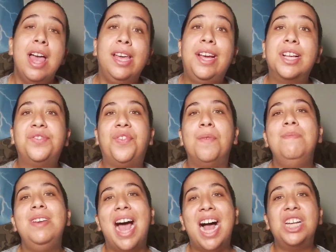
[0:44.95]
He is
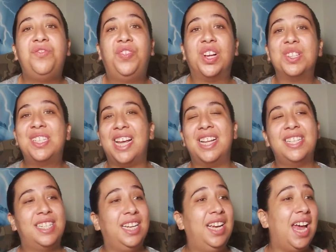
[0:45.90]
from Nashville,
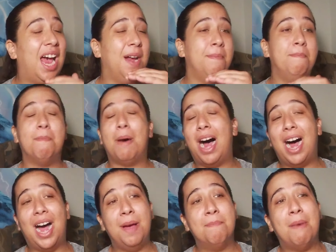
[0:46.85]
Tennessee, and
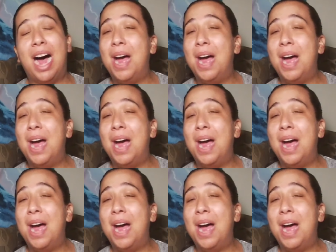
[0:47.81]
my,